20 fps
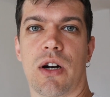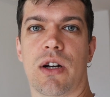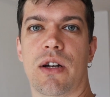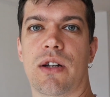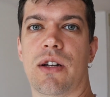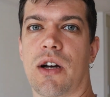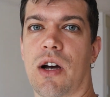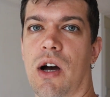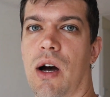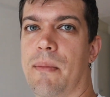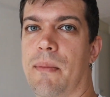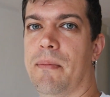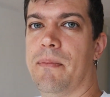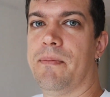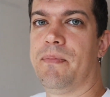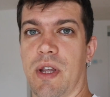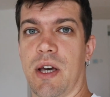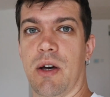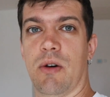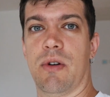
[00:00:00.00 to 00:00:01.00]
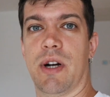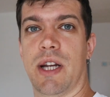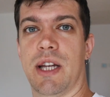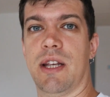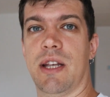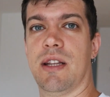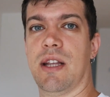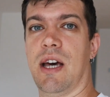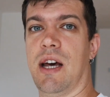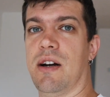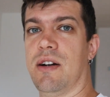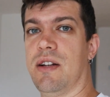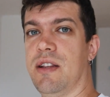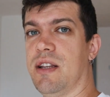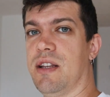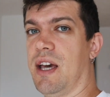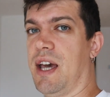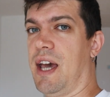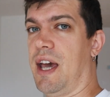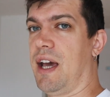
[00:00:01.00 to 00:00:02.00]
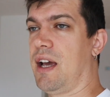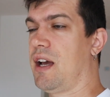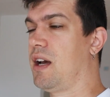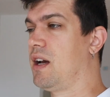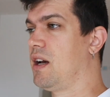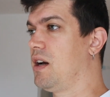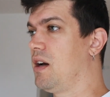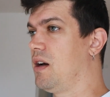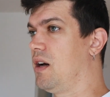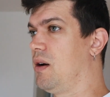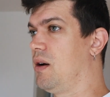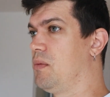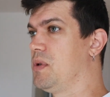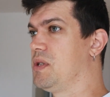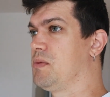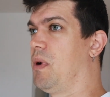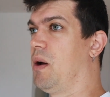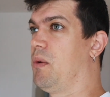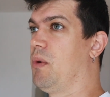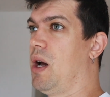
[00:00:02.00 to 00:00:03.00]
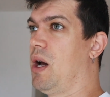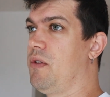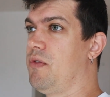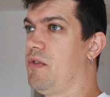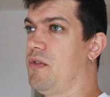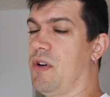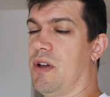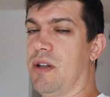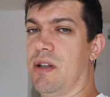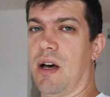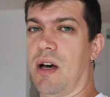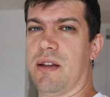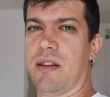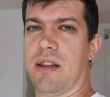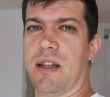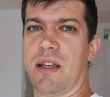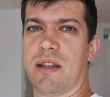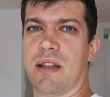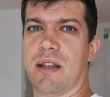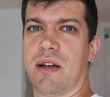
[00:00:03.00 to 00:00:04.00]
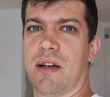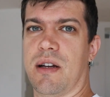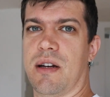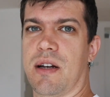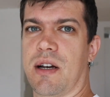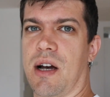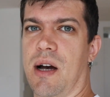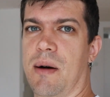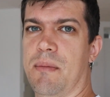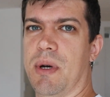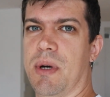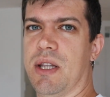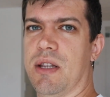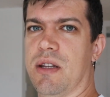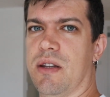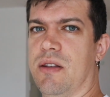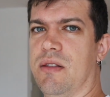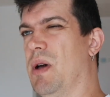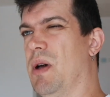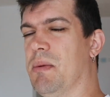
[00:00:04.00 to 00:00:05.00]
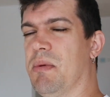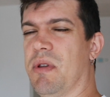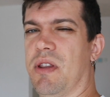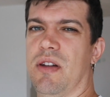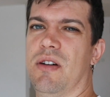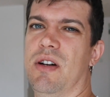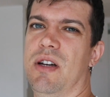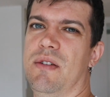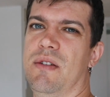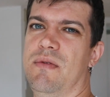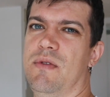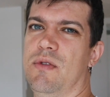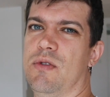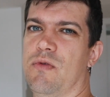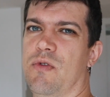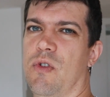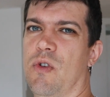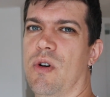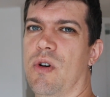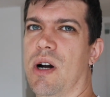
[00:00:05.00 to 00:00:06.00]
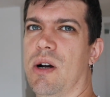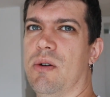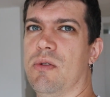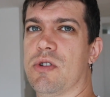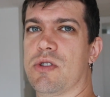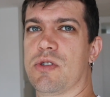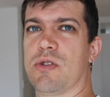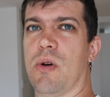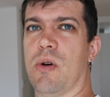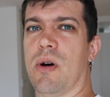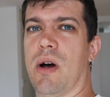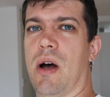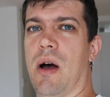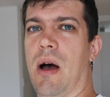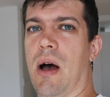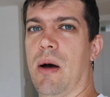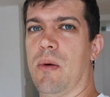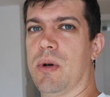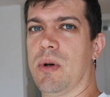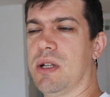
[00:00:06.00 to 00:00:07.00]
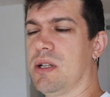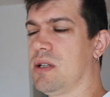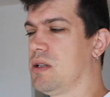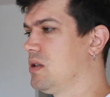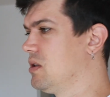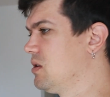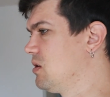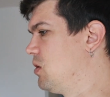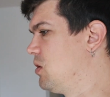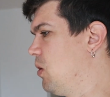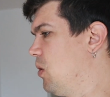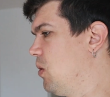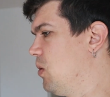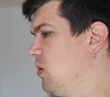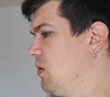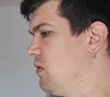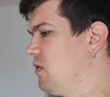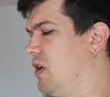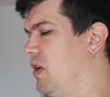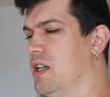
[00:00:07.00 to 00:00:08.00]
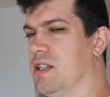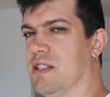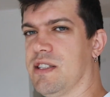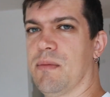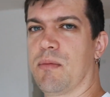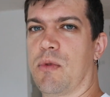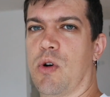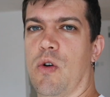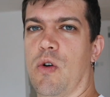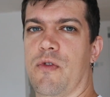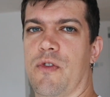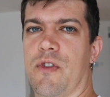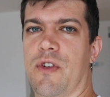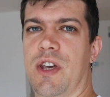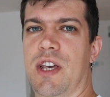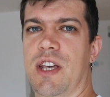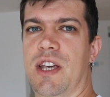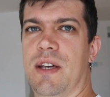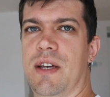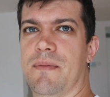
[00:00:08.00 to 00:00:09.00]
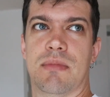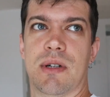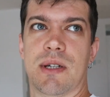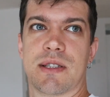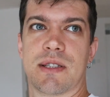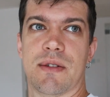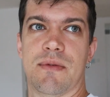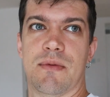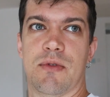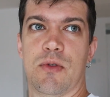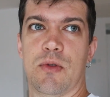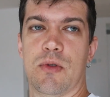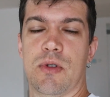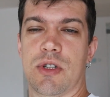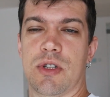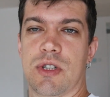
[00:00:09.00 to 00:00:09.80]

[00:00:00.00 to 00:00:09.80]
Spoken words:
gonna come. They're already there in The Hague with my wife, and I think they're gonna come in maybe 3 to 4 hours, so I will go and find some coffee, bring some food.